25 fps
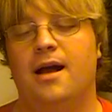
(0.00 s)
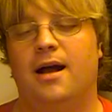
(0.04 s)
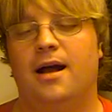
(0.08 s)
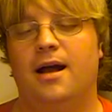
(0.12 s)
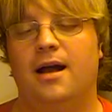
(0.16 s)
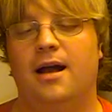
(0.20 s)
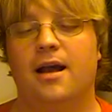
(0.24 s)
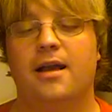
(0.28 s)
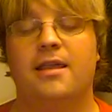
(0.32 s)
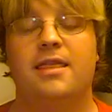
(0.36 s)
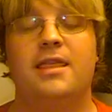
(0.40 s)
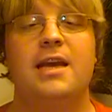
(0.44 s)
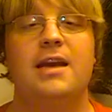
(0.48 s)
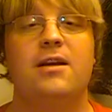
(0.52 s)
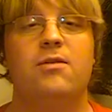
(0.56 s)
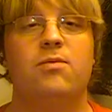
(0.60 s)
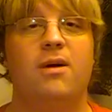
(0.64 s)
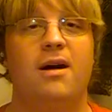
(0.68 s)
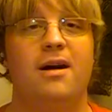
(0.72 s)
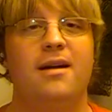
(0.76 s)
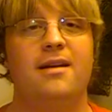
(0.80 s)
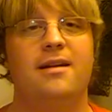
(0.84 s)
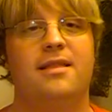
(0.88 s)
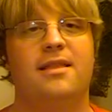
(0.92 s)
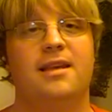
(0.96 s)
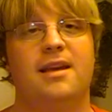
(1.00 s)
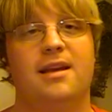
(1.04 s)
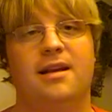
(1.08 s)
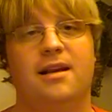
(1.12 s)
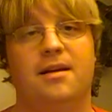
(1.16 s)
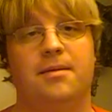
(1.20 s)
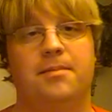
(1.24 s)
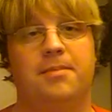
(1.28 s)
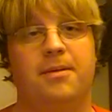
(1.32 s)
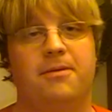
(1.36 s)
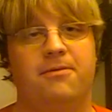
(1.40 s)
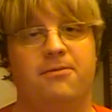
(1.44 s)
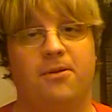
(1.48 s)
I think one
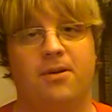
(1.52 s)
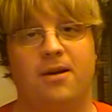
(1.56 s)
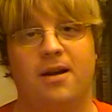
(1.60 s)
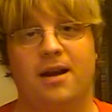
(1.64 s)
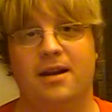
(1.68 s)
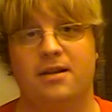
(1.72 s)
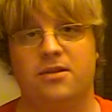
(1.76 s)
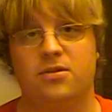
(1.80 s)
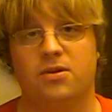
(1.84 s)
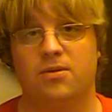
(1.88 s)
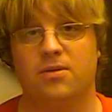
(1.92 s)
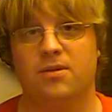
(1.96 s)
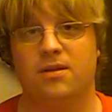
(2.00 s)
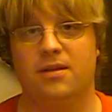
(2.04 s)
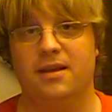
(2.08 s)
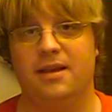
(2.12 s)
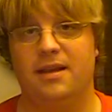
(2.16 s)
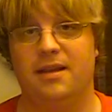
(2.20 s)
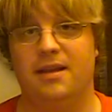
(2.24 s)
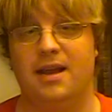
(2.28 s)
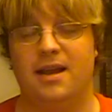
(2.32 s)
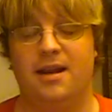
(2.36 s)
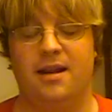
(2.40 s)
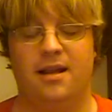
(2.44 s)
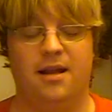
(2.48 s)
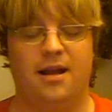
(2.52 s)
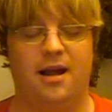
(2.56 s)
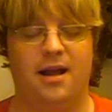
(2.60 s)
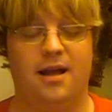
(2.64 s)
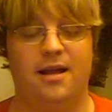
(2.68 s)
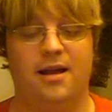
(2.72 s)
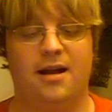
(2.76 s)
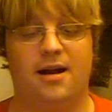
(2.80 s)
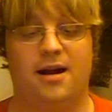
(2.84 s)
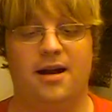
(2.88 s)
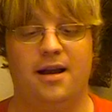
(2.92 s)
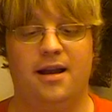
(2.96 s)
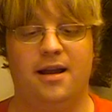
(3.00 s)
thing before I totally
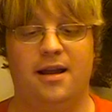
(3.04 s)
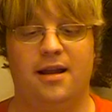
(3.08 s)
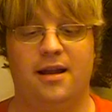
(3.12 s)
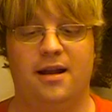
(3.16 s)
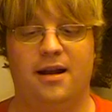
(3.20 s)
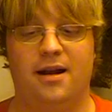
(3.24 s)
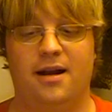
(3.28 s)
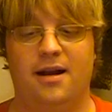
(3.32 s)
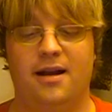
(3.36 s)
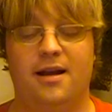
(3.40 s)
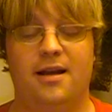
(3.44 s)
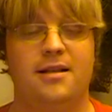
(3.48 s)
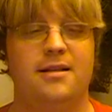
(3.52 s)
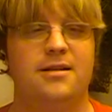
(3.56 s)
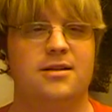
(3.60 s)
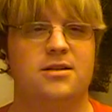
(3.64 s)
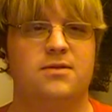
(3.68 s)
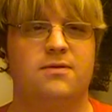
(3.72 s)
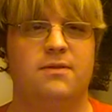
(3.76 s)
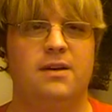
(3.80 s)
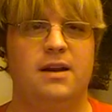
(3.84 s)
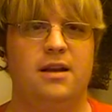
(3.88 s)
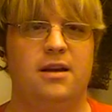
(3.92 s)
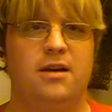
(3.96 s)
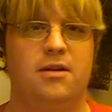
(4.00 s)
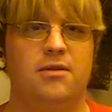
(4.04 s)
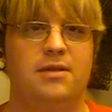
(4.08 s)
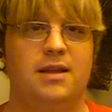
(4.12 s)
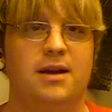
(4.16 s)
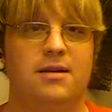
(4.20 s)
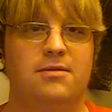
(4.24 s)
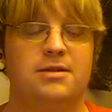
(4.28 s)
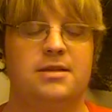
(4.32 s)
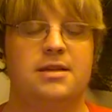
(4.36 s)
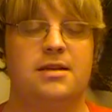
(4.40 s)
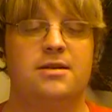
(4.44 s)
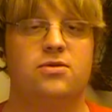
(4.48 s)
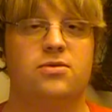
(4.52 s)
end this video
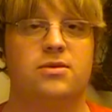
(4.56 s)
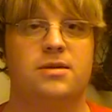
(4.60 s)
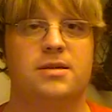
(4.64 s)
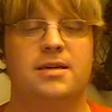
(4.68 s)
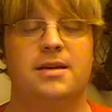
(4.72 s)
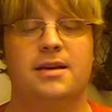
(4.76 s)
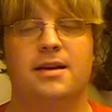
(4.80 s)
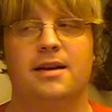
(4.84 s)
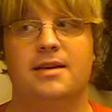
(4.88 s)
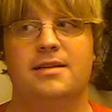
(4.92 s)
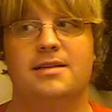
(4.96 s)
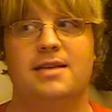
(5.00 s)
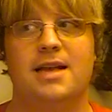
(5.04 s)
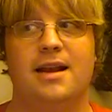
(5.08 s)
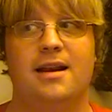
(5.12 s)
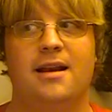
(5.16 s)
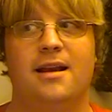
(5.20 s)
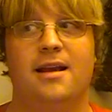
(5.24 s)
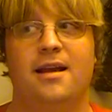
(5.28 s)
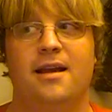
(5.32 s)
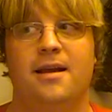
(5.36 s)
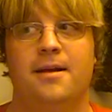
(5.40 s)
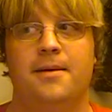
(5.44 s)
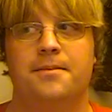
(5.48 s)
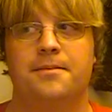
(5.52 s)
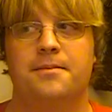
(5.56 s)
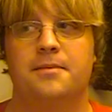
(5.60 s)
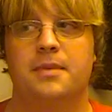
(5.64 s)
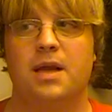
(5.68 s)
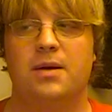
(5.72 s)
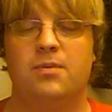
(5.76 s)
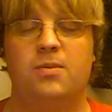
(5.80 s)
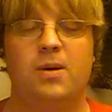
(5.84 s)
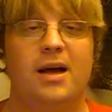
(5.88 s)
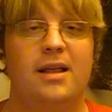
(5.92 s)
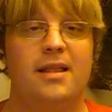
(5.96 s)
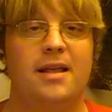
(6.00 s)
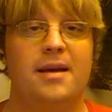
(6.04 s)
that was interesting is that
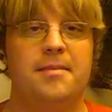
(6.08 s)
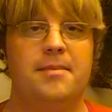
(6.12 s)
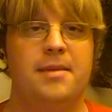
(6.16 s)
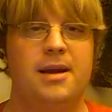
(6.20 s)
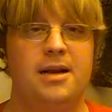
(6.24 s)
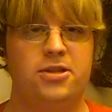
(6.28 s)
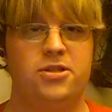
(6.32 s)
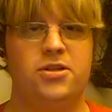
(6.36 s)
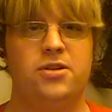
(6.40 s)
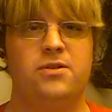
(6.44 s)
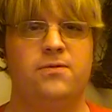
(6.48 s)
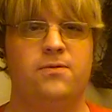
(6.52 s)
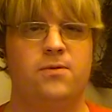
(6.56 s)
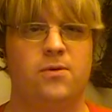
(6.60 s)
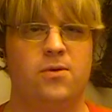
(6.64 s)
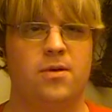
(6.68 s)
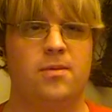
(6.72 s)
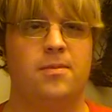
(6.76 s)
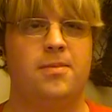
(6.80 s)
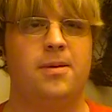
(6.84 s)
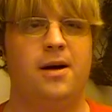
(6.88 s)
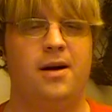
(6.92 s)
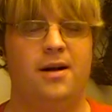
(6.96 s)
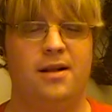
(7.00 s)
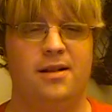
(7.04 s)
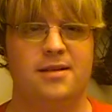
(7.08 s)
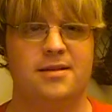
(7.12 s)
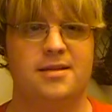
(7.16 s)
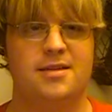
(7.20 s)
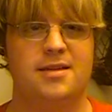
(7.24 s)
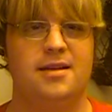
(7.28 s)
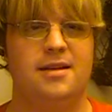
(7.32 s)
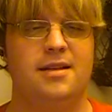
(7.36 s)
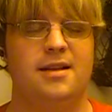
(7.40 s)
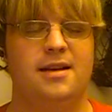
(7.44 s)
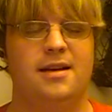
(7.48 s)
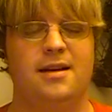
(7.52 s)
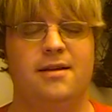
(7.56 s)
while they mentioned foreign
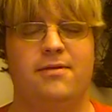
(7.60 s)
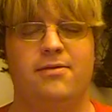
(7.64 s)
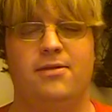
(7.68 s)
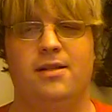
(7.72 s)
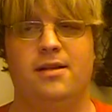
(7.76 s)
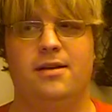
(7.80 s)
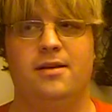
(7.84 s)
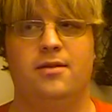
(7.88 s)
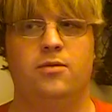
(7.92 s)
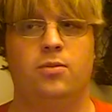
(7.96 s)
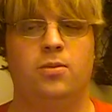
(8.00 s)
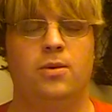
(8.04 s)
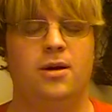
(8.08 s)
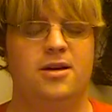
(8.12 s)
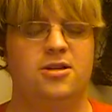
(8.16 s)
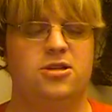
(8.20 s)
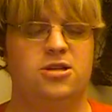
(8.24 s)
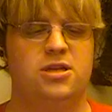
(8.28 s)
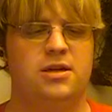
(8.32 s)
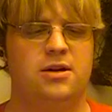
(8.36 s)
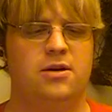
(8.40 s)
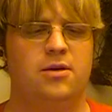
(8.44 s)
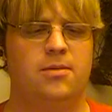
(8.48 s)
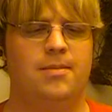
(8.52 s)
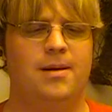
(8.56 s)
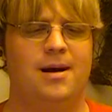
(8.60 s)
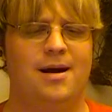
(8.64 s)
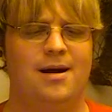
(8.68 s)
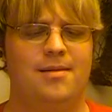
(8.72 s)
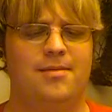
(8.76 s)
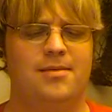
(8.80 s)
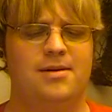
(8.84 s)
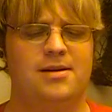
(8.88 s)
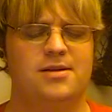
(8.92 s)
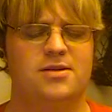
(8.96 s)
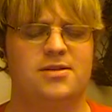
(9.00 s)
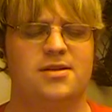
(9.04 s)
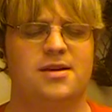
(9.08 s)
policy and they definitely question
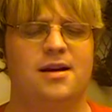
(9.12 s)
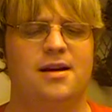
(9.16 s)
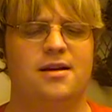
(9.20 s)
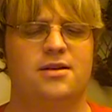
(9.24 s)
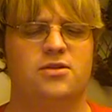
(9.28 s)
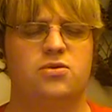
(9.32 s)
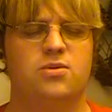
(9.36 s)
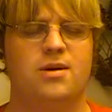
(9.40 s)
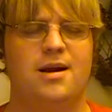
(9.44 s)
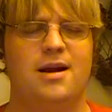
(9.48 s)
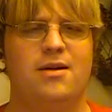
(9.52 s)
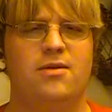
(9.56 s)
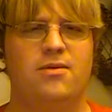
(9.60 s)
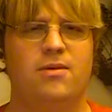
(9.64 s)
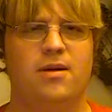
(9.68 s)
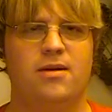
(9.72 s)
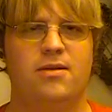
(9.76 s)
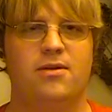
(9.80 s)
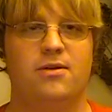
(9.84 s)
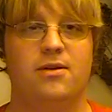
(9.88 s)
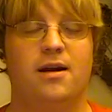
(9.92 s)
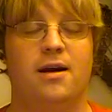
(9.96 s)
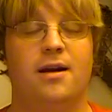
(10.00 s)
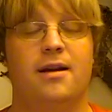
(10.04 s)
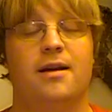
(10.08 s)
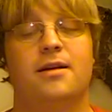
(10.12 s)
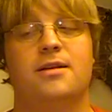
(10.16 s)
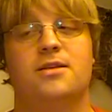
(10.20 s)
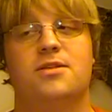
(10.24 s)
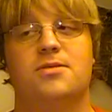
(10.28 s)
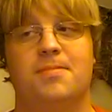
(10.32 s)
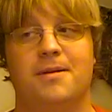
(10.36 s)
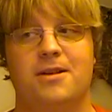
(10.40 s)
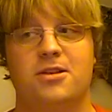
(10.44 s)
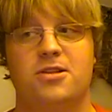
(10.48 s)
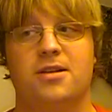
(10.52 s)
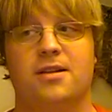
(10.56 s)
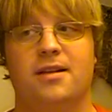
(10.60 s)
Obama's track record on it,
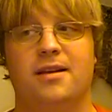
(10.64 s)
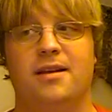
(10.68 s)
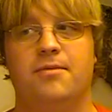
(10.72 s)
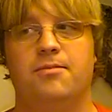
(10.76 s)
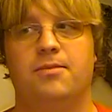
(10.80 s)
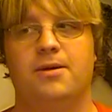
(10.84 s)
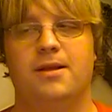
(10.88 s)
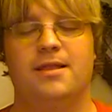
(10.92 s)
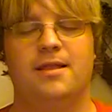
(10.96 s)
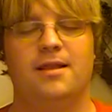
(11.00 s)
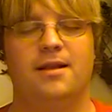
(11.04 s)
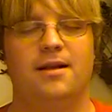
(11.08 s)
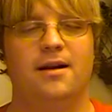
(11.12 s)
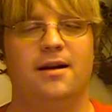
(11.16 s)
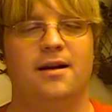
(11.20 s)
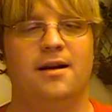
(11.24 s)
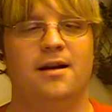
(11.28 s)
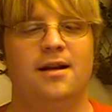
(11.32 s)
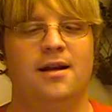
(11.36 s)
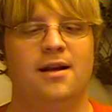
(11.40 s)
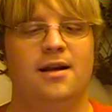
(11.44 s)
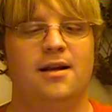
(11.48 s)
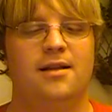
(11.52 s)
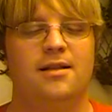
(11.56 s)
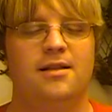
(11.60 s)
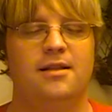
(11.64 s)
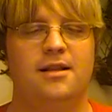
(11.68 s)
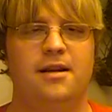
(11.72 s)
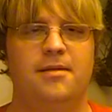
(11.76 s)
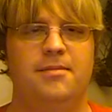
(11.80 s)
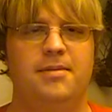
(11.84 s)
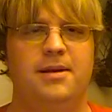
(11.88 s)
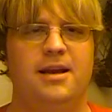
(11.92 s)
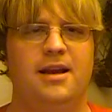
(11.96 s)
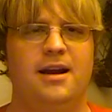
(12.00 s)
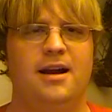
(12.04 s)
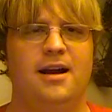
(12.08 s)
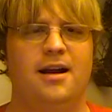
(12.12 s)
especially with
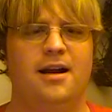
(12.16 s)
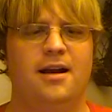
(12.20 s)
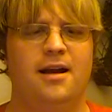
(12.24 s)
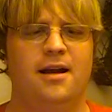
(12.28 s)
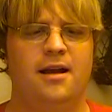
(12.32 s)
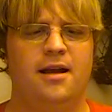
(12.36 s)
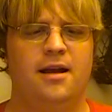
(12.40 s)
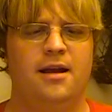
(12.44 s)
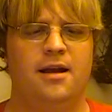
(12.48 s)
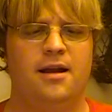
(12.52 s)
Libya,